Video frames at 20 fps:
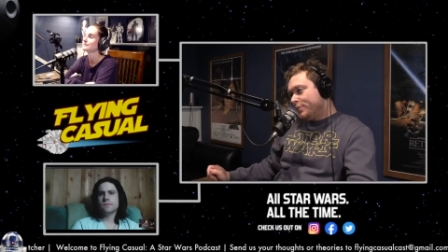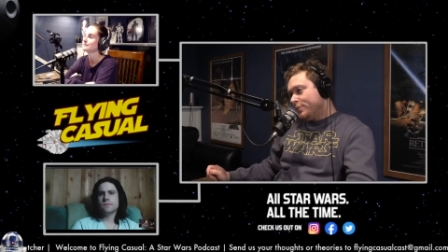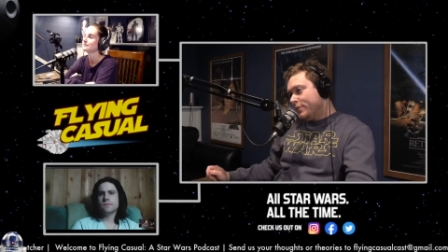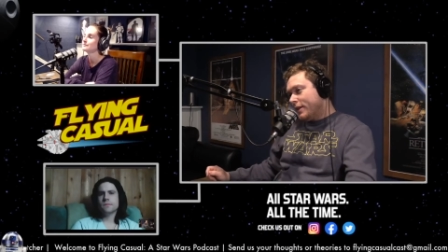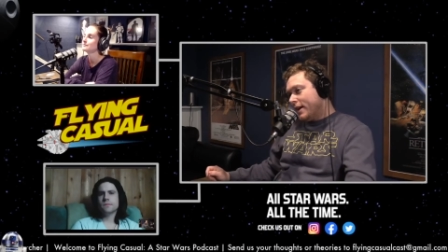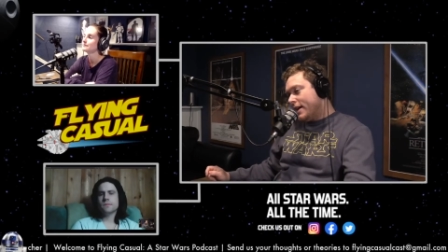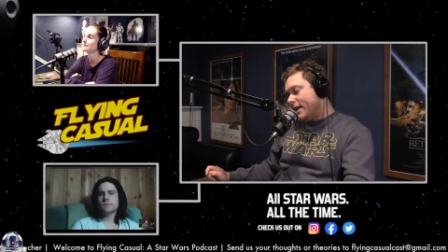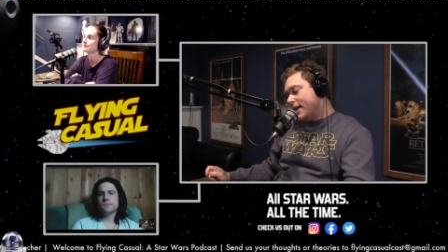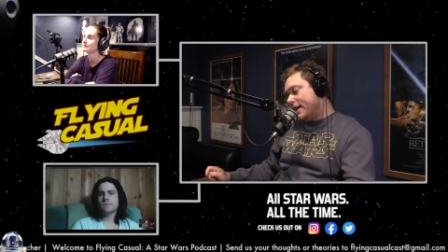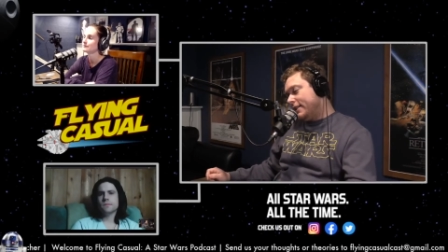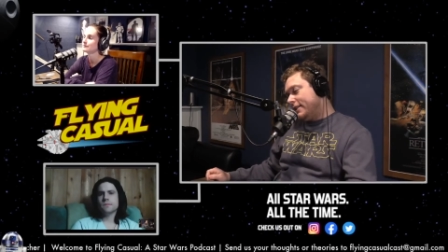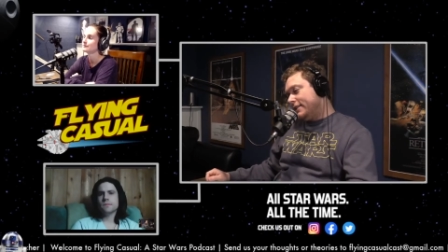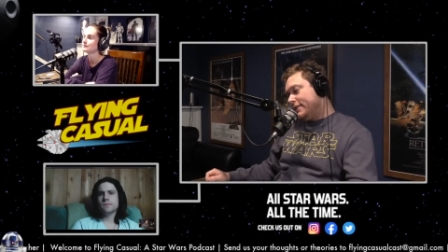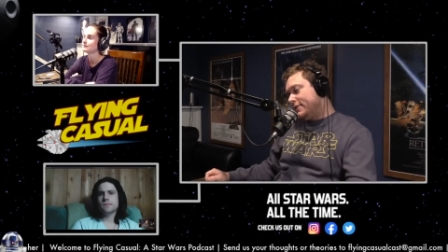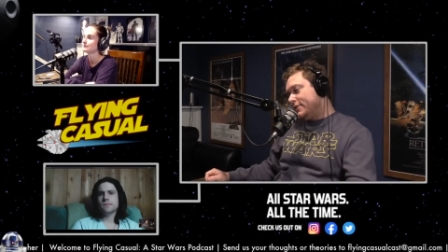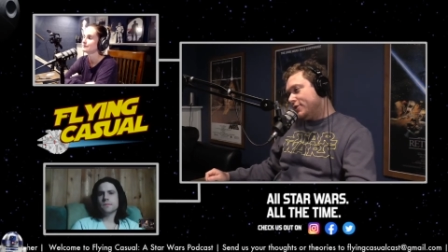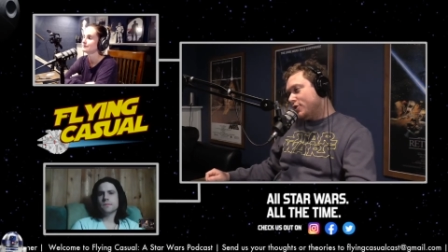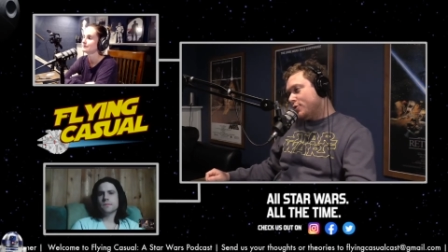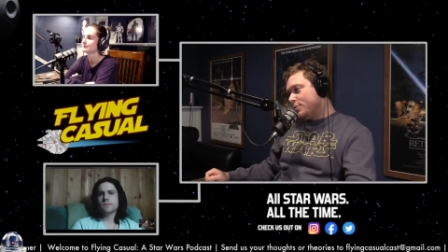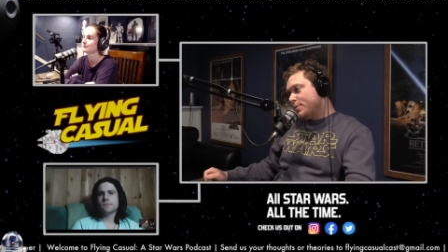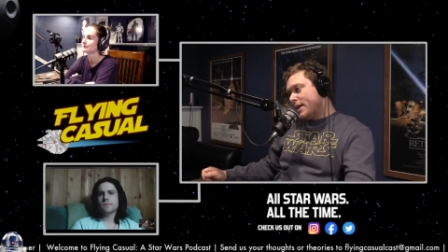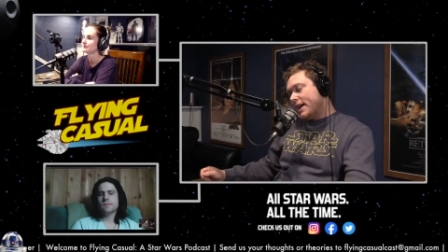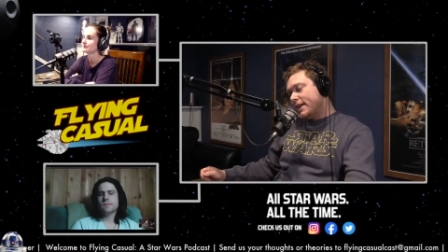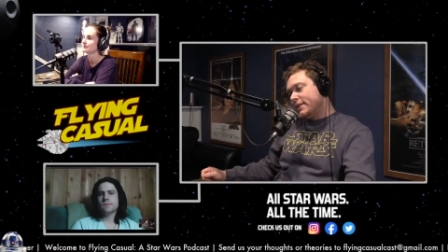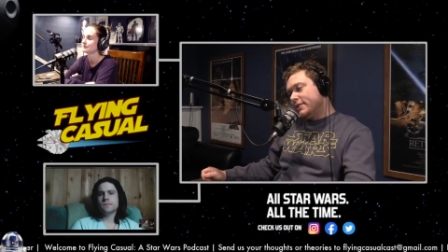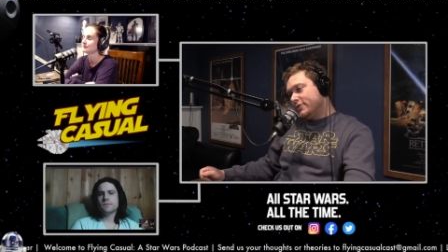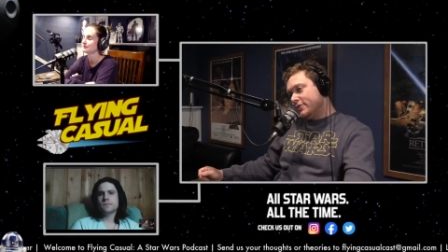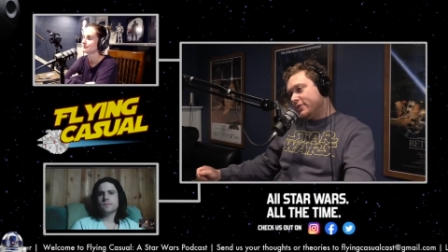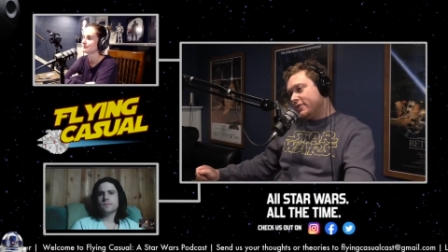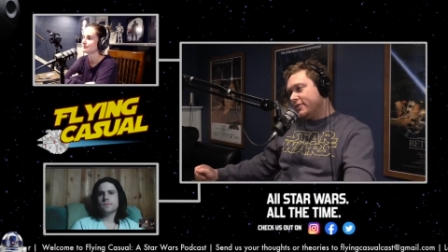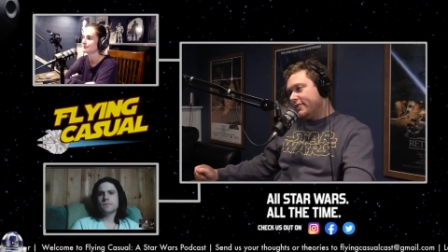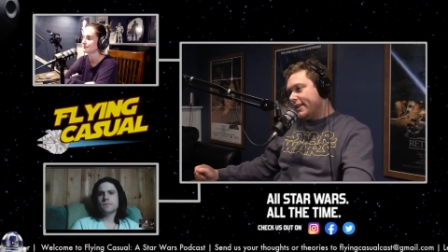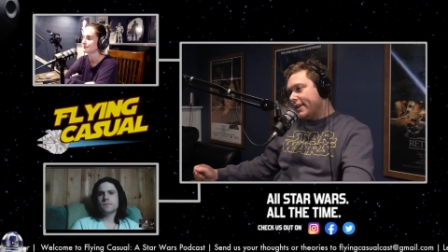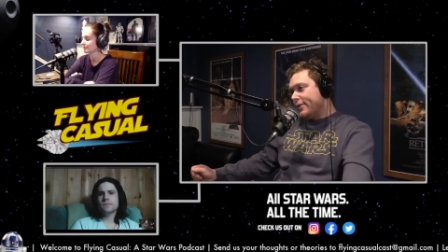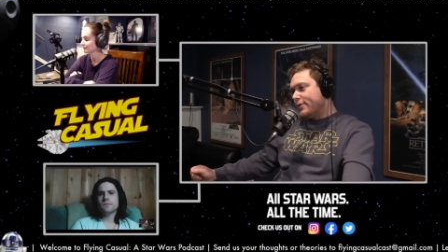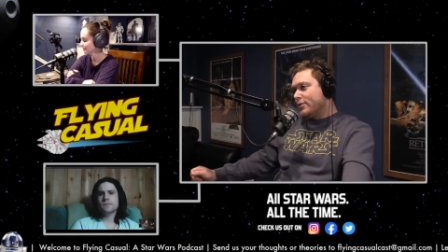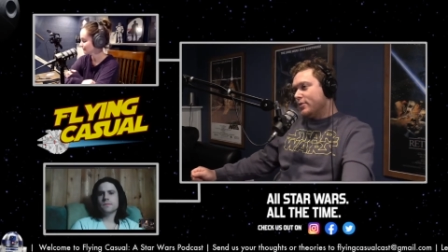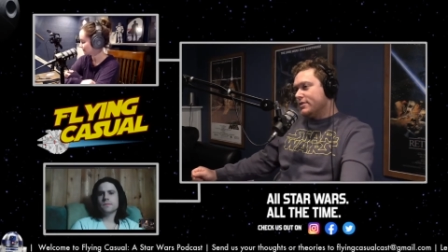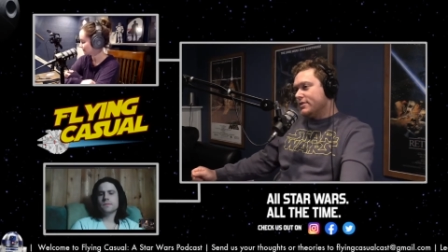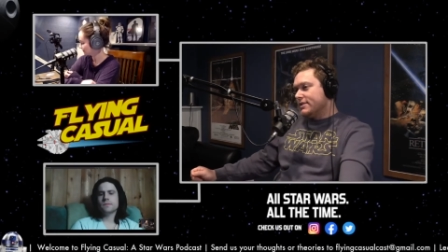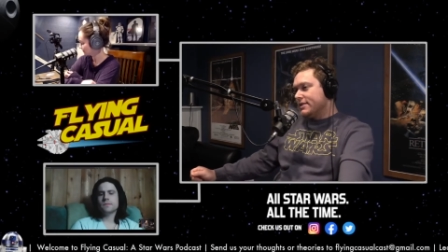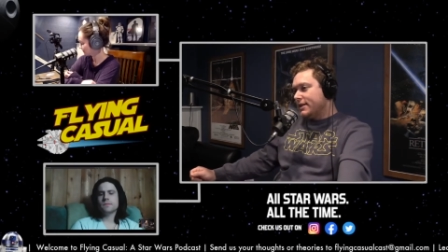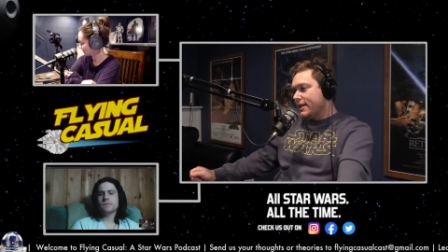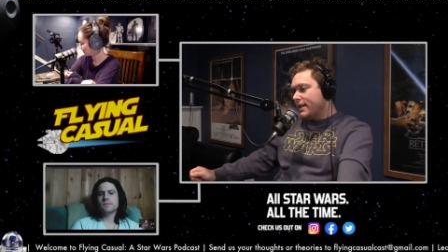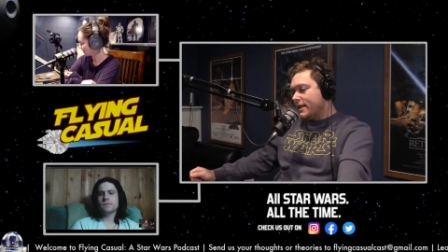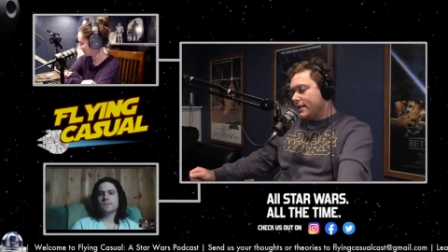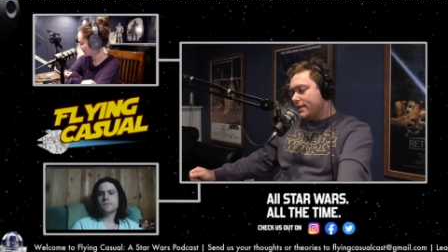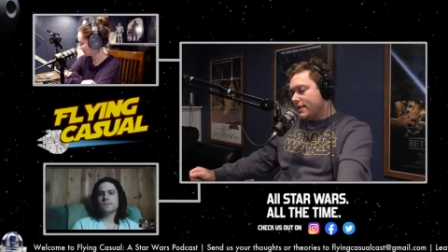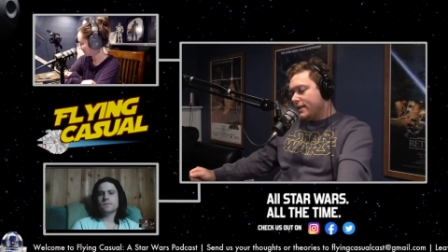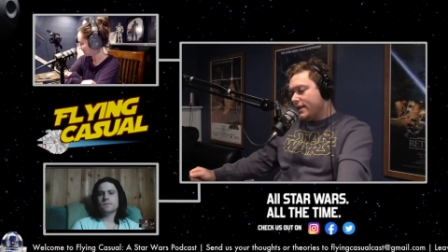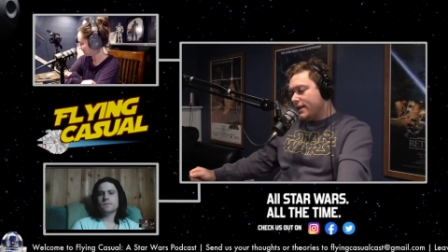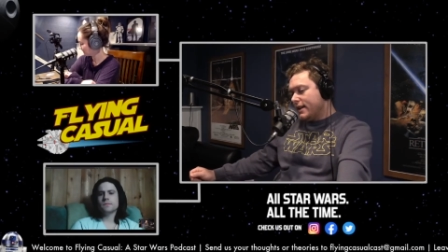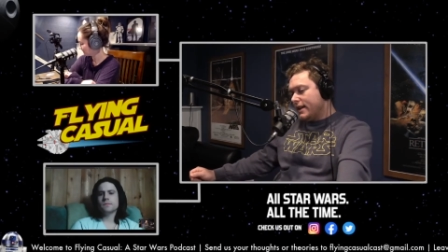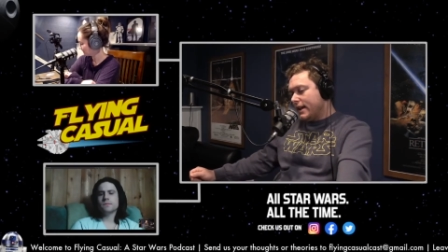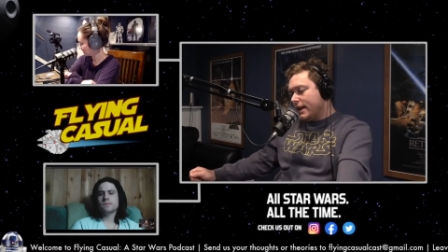I need to go back and look at the other ones again.